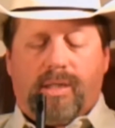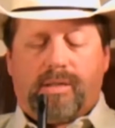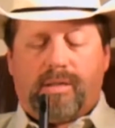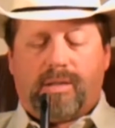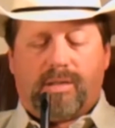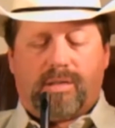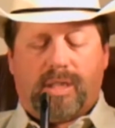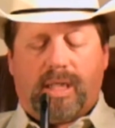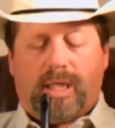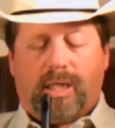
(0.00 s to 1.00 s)
such as
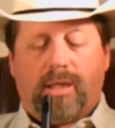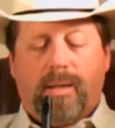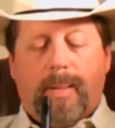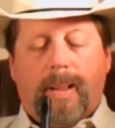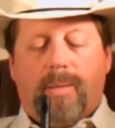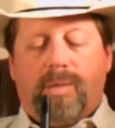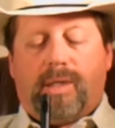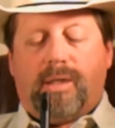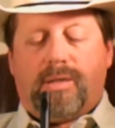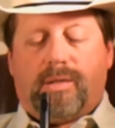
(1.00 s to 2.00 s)
seeding,
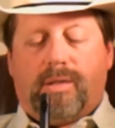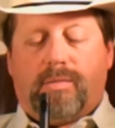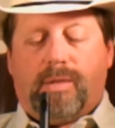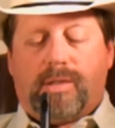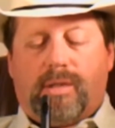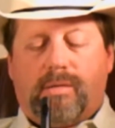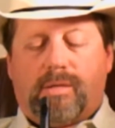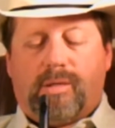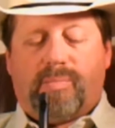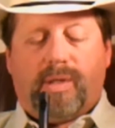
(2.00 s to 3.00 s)
because good results
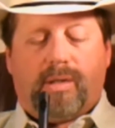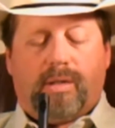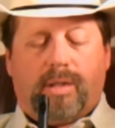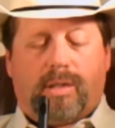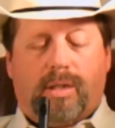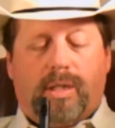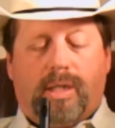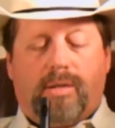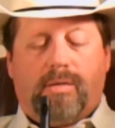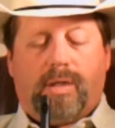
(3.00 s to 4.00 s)
depend on the
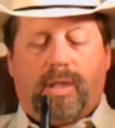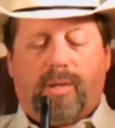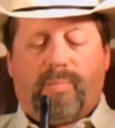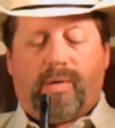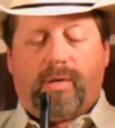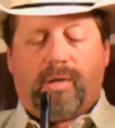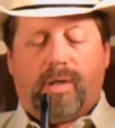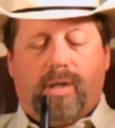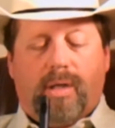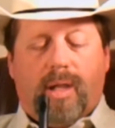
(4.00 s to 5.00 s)
client doing their part
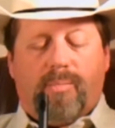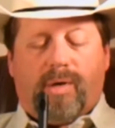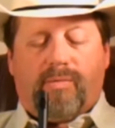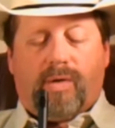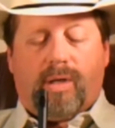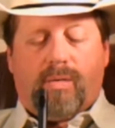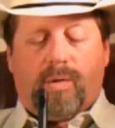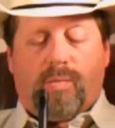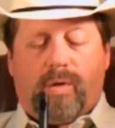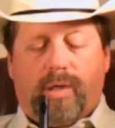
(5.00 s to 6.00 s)
by
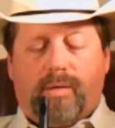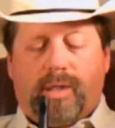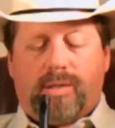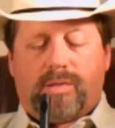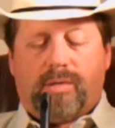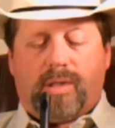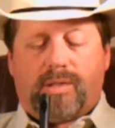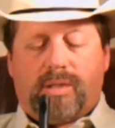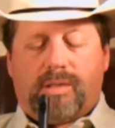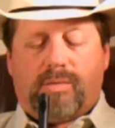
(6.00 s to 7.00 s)
following watering
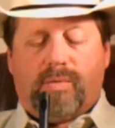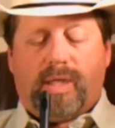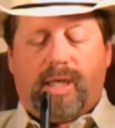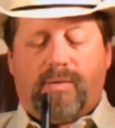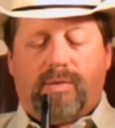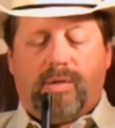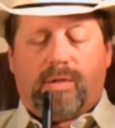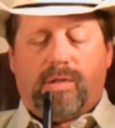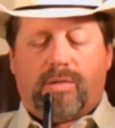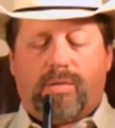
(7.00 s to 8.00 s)
instructions, and we have no
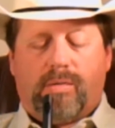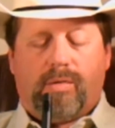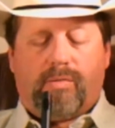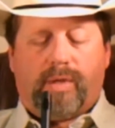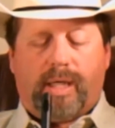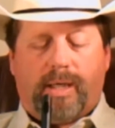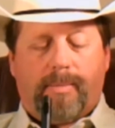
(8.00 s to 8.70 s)
control over that.